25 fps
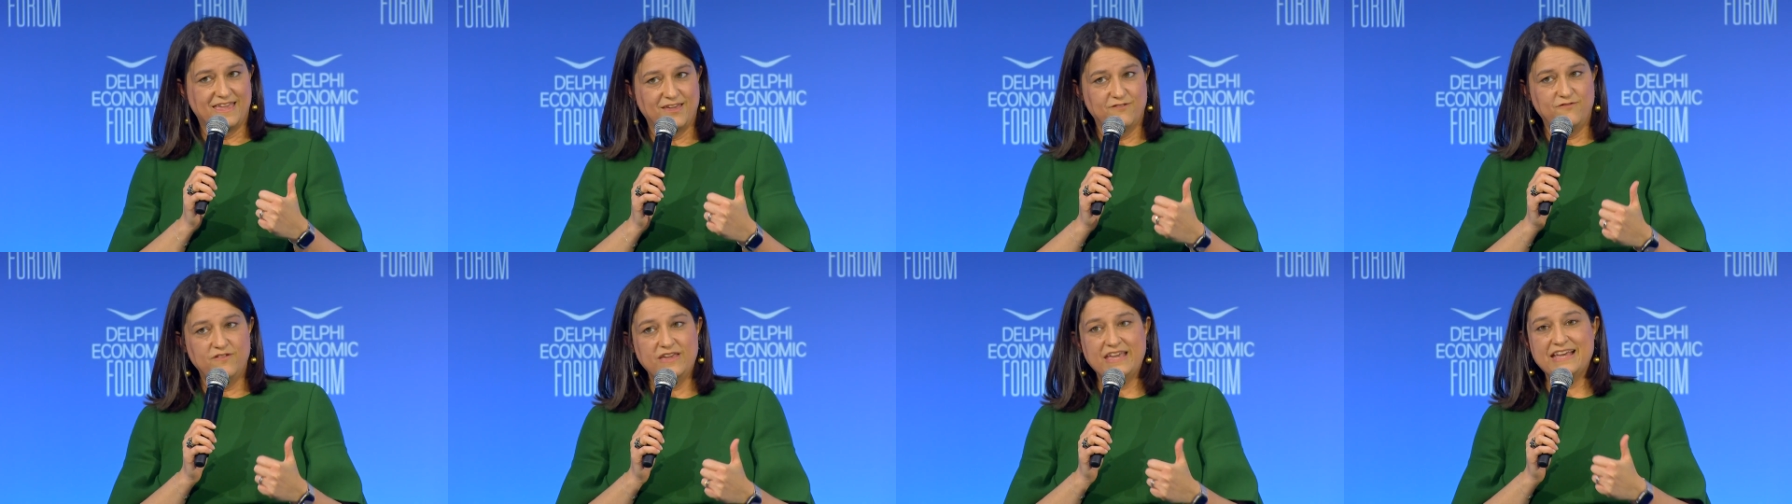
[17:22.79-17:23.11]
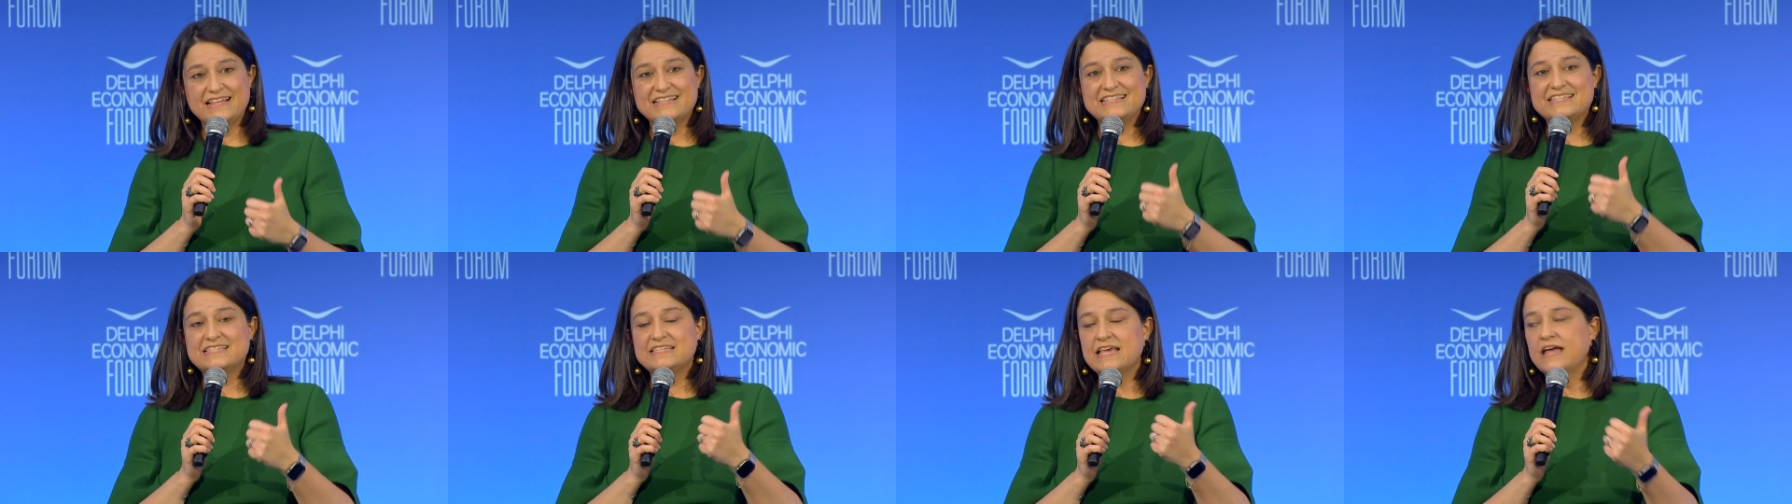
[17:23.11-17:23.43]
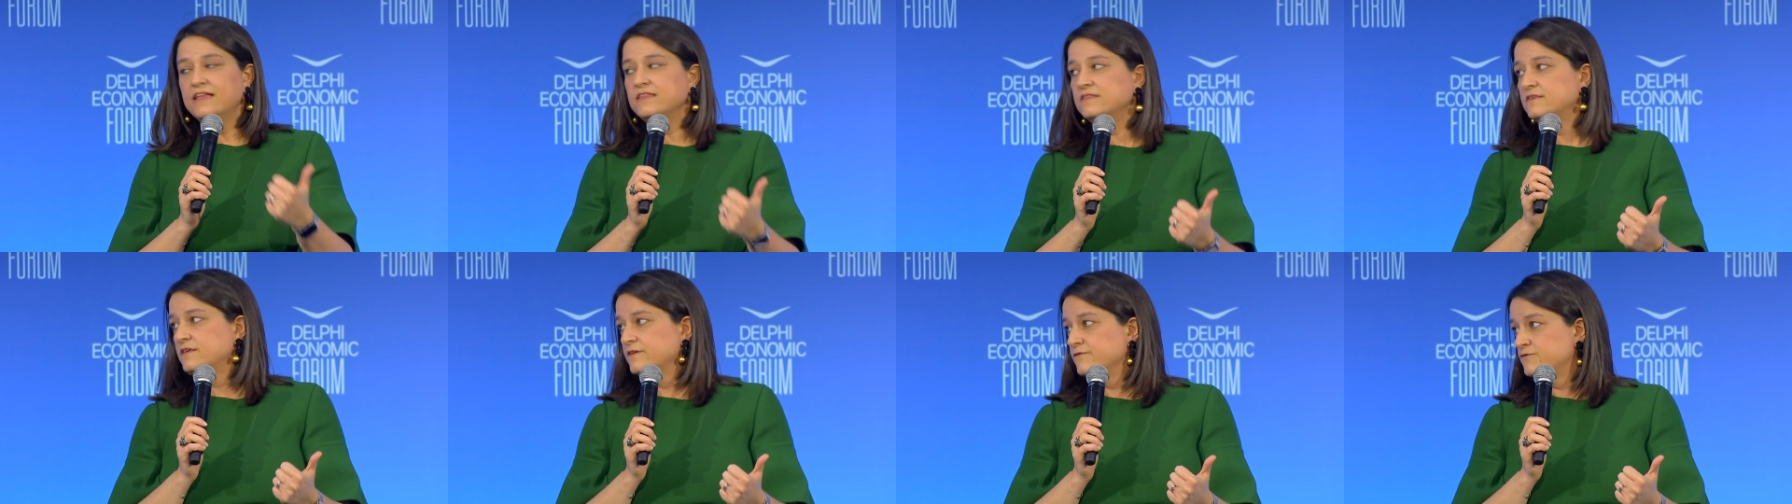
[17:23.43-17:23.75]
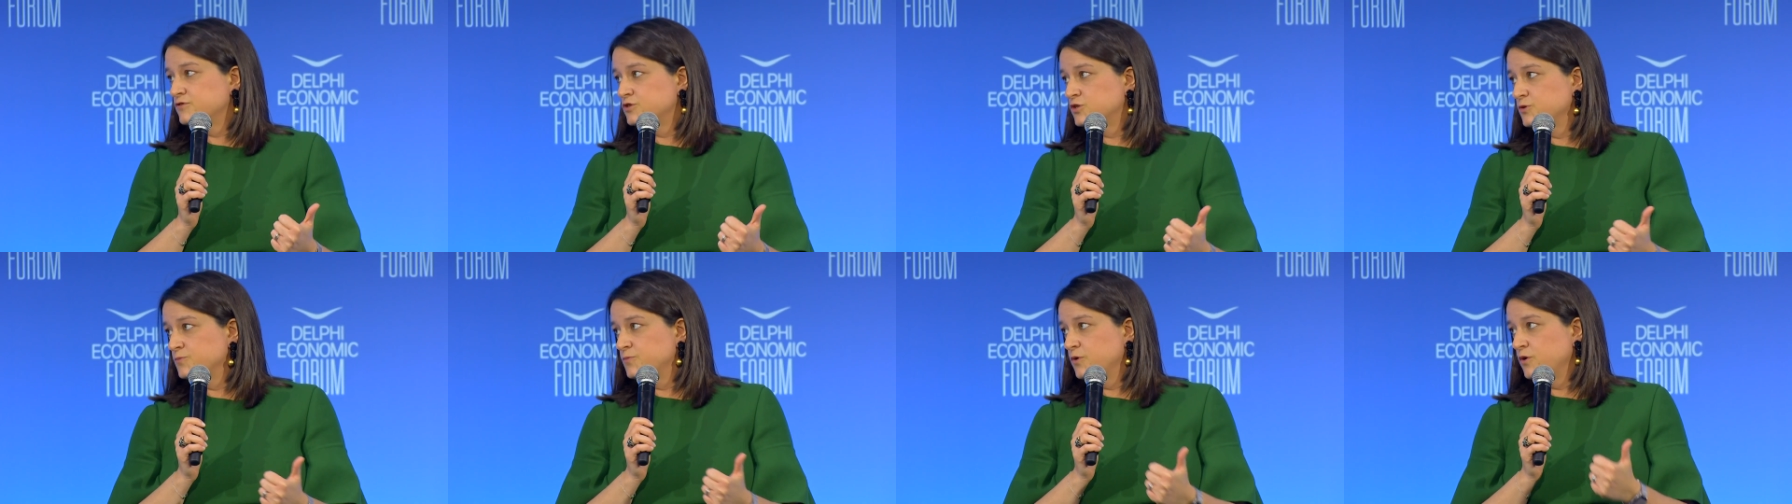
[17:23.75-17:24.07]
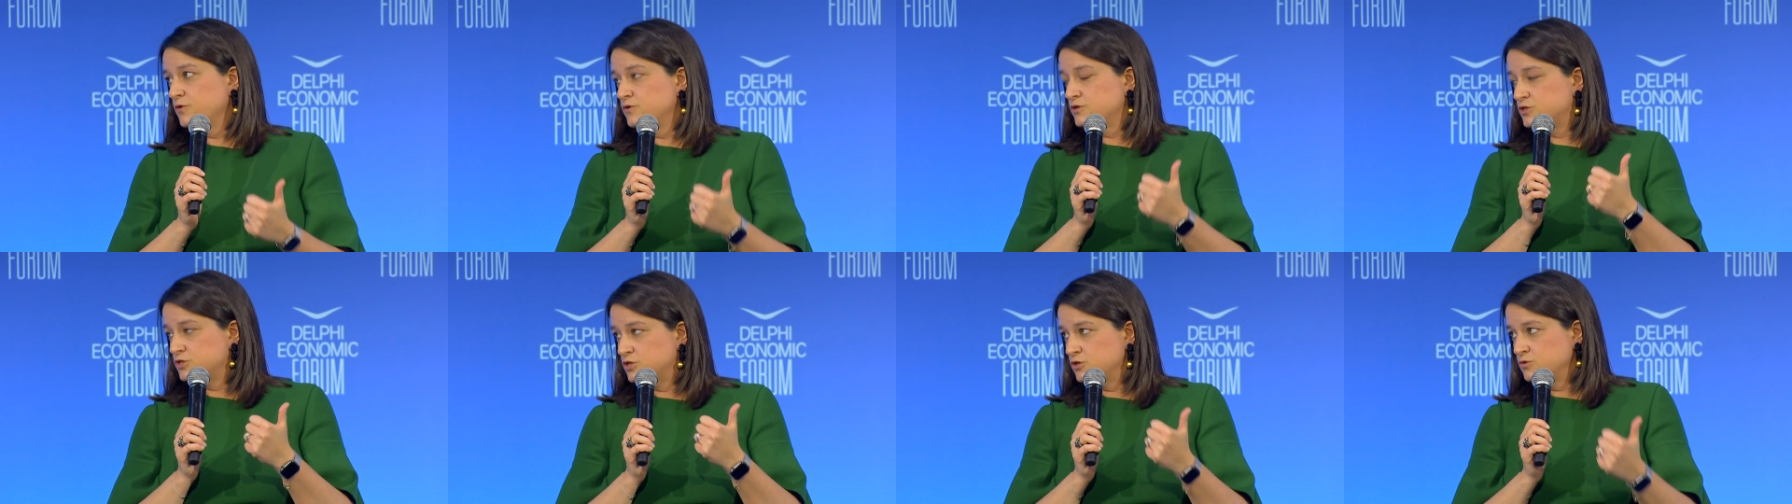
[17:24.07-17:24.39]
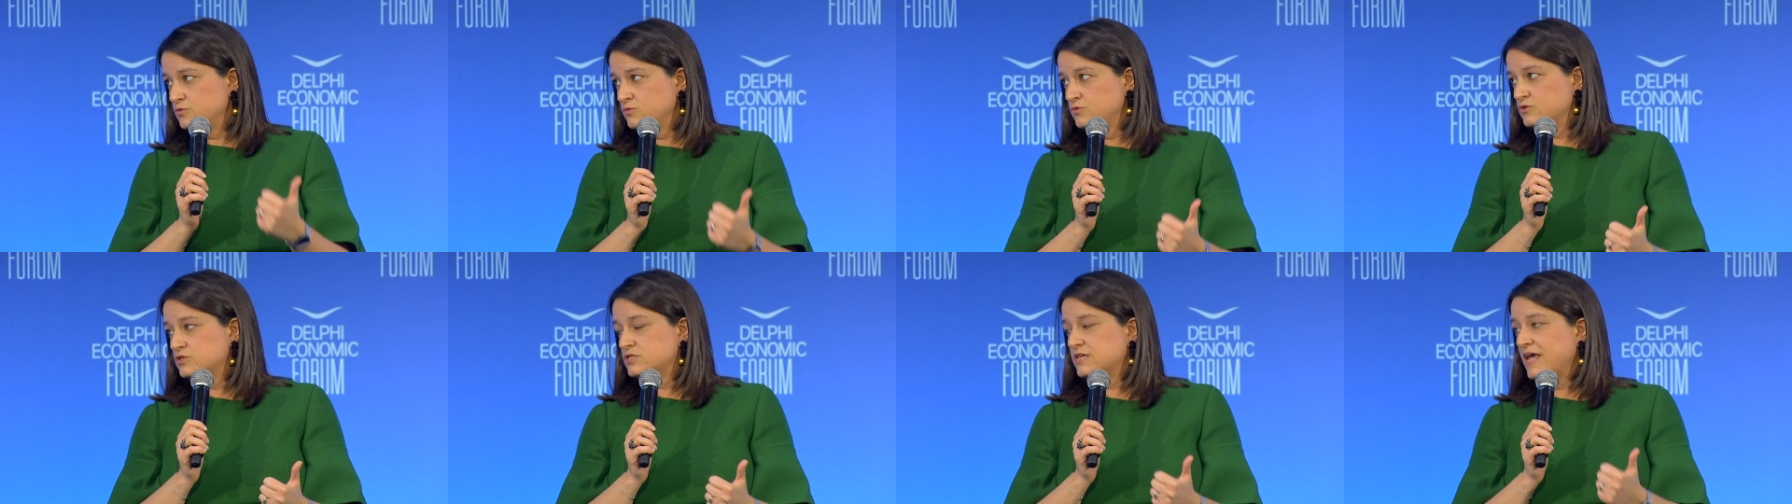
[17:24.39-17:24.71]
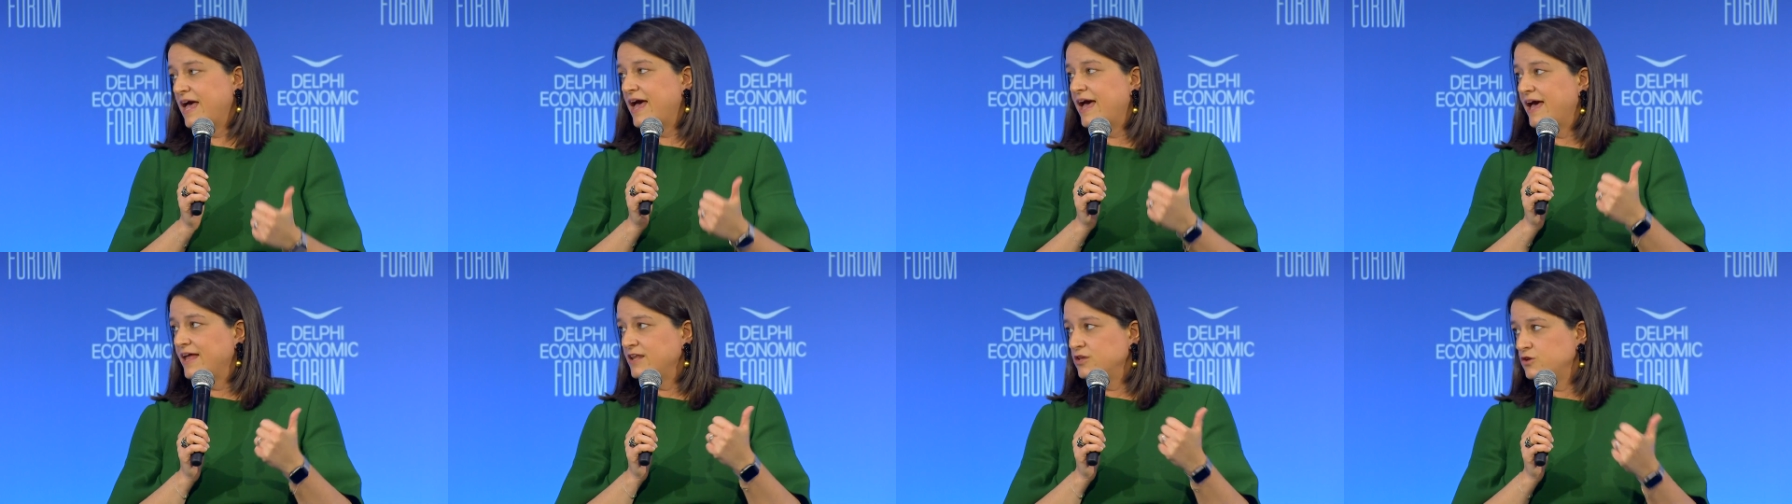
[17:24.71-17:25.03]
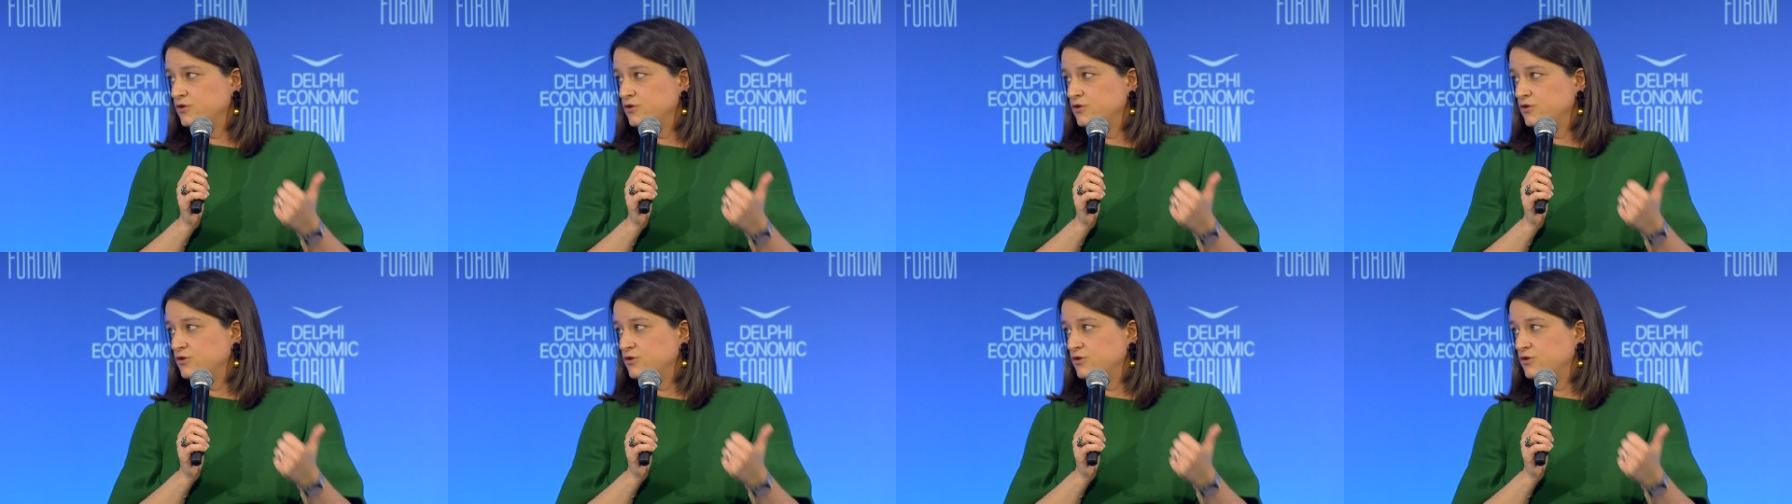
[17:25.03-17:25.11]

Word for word: giving incentives to both students and